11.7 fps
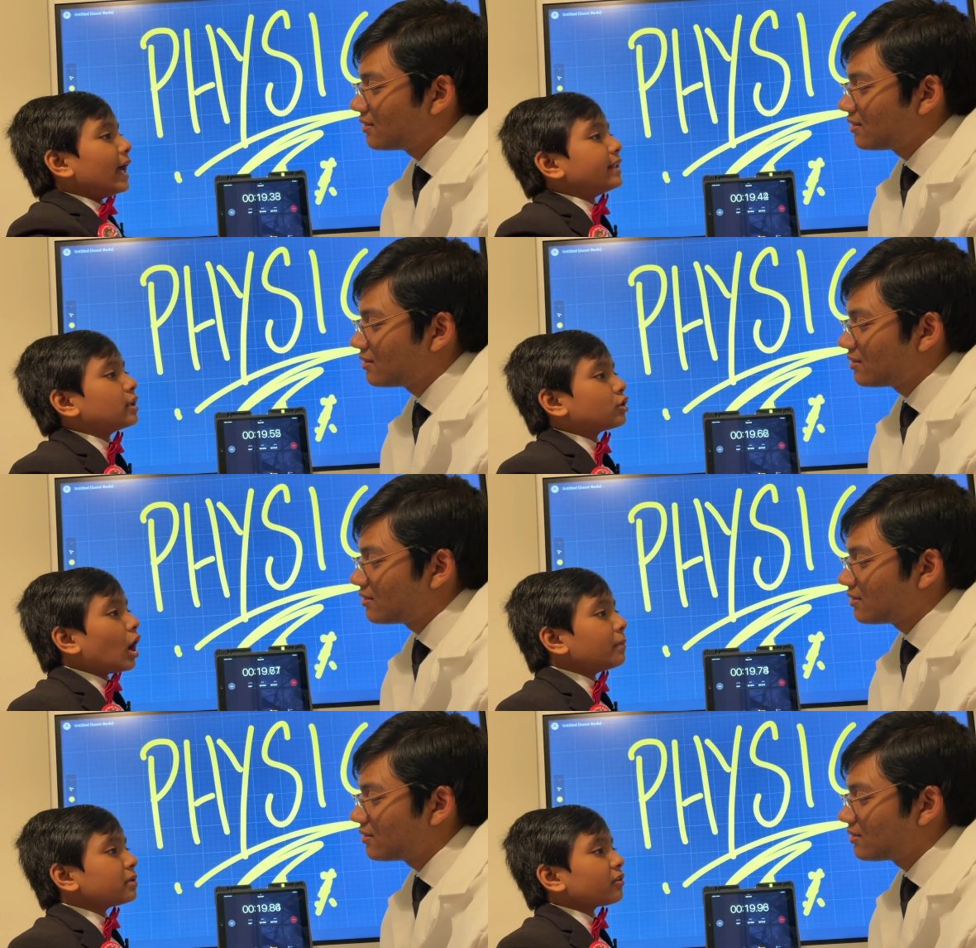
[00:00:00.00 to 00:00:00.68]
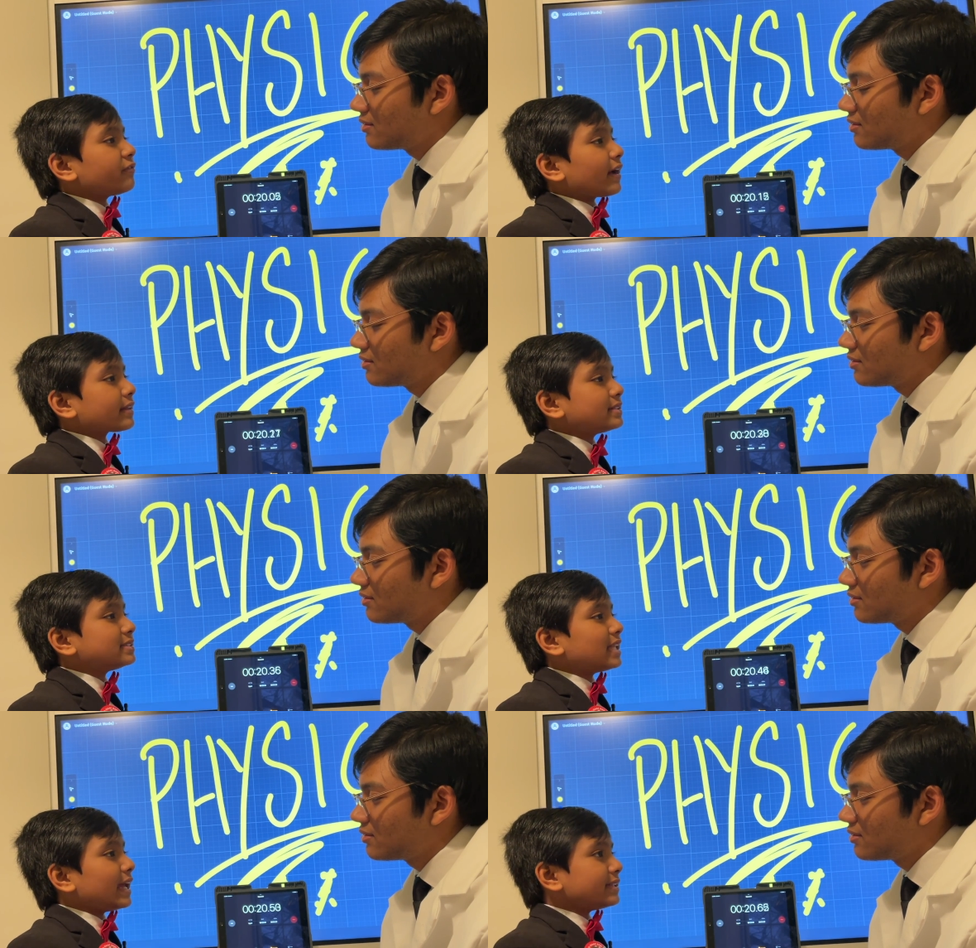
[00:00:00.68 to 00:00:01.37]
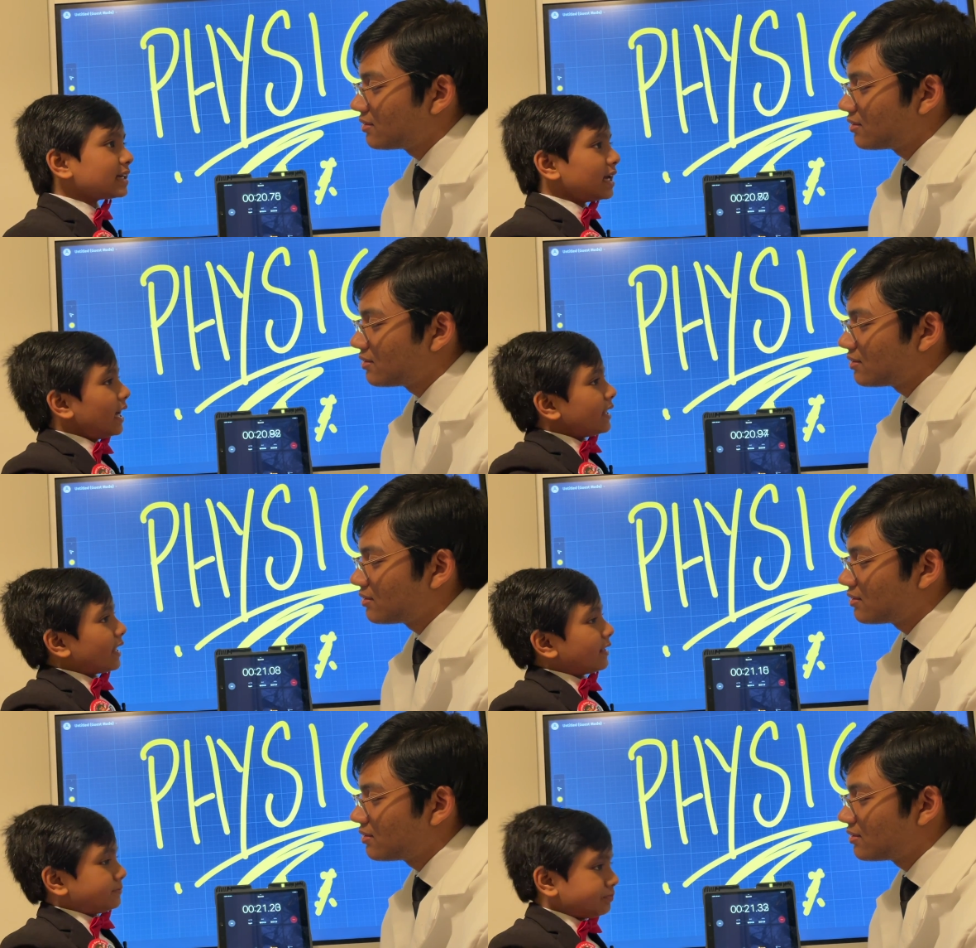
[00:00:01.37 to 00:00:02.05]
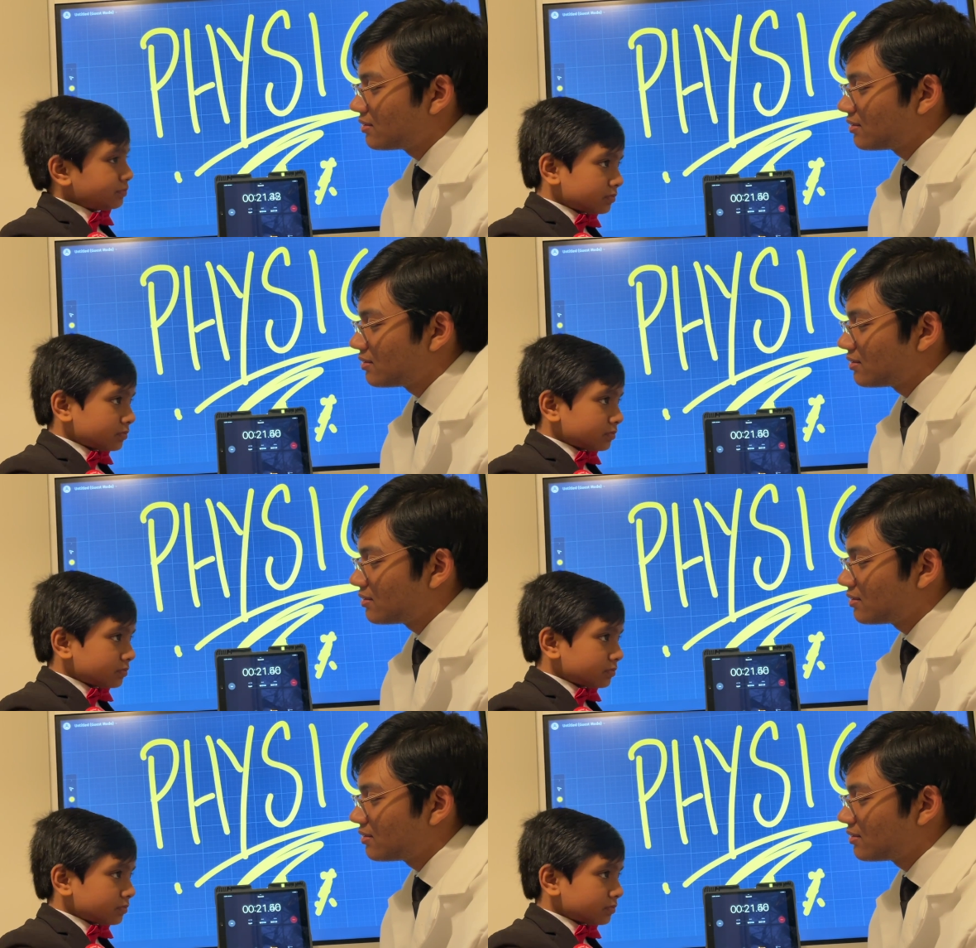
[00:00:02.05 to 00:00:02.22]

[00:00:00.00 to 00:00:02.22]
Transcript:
Speaker 1: And the Doppler effect states that